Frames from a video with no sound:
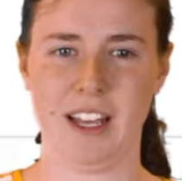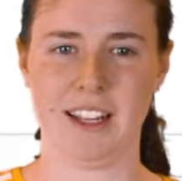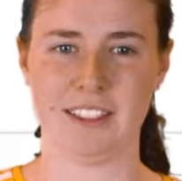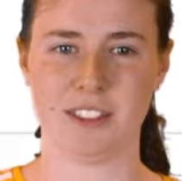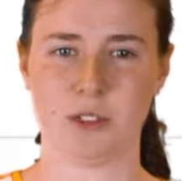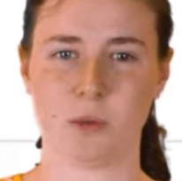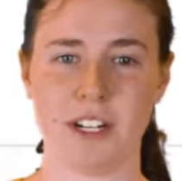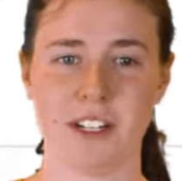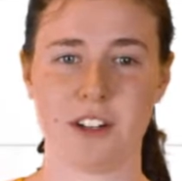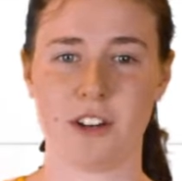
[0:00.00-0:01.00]
in
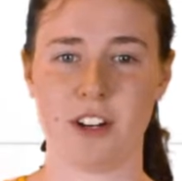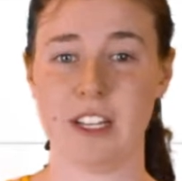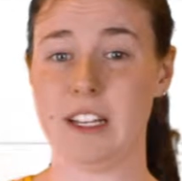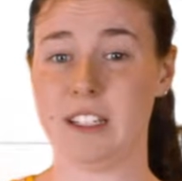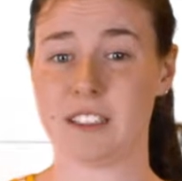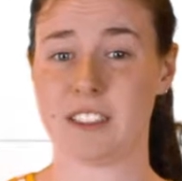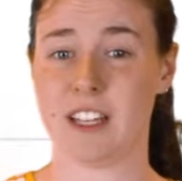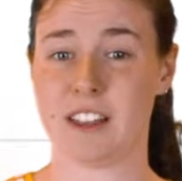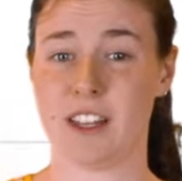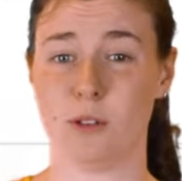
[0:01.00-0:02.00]
20 to 30 years,
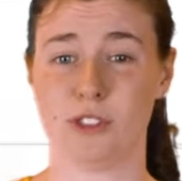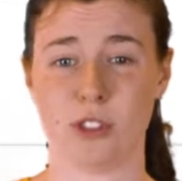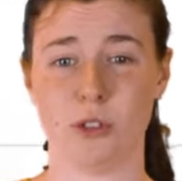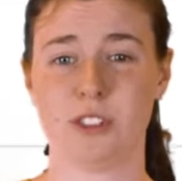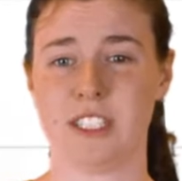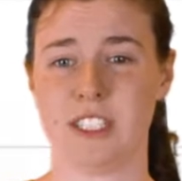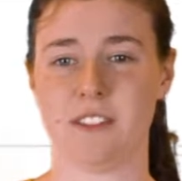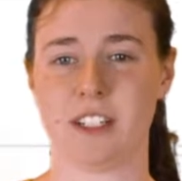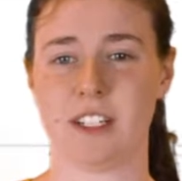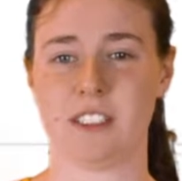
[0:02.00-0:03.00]
there was no
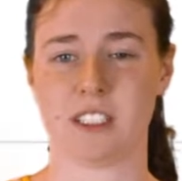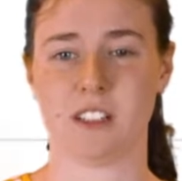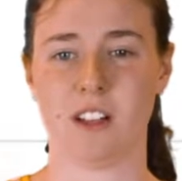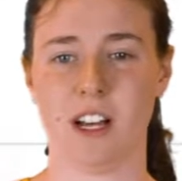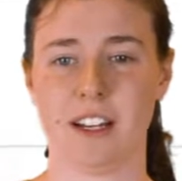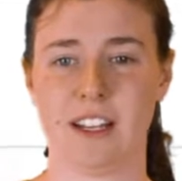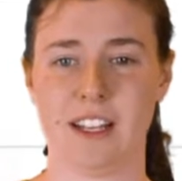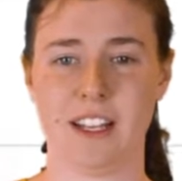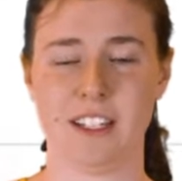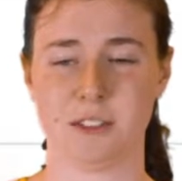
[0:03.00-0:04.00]
significant decline
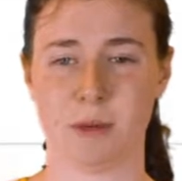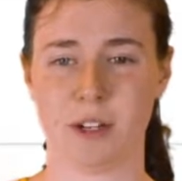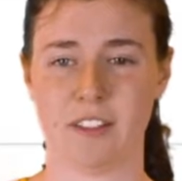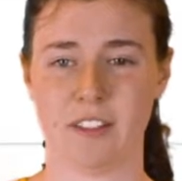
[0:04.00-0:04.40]
in smoking